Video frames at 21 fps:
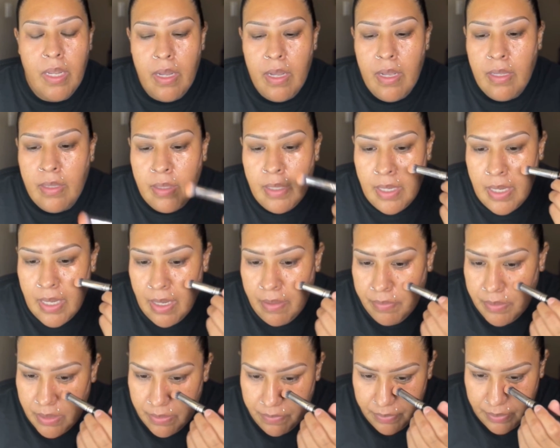And they
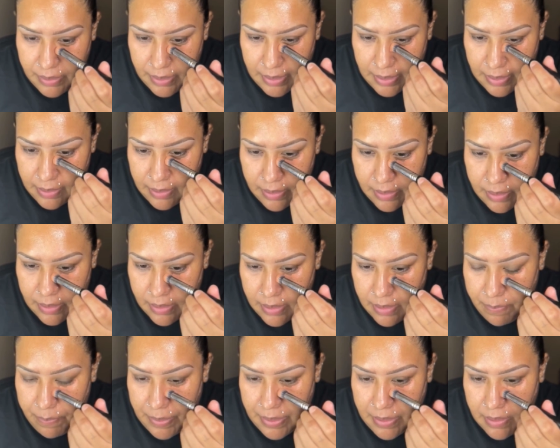have different colors. It
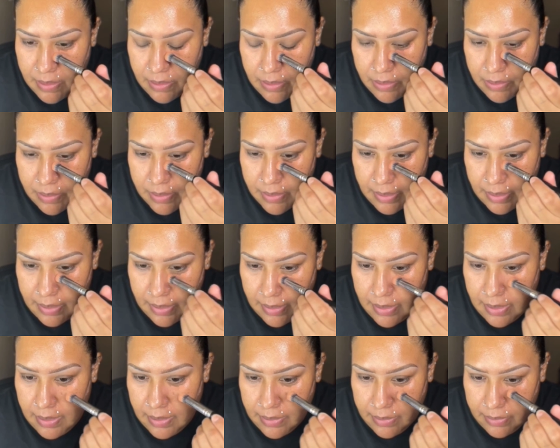depends on your skin
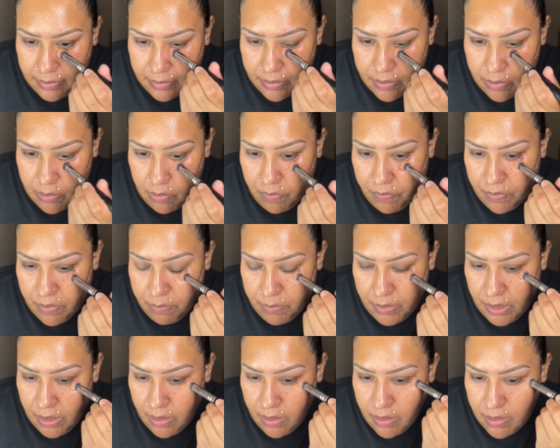color. So for
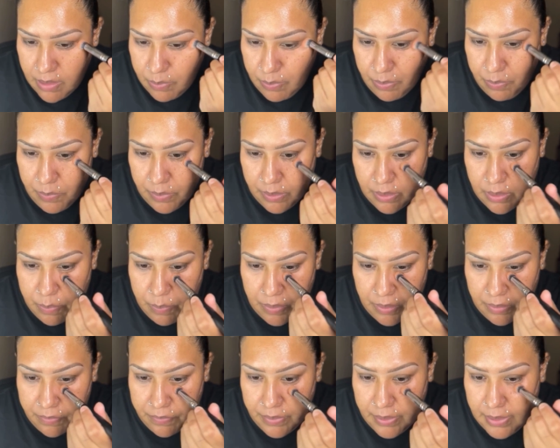me, this one works
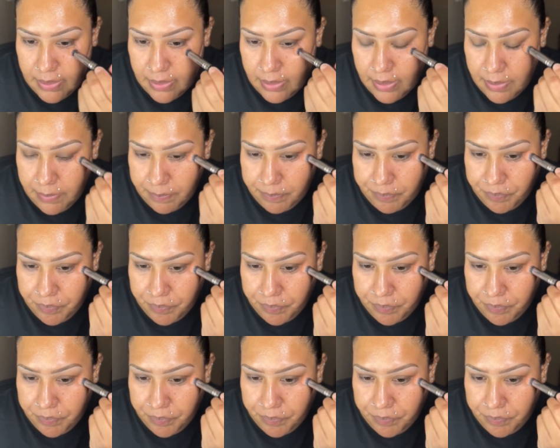perfectly.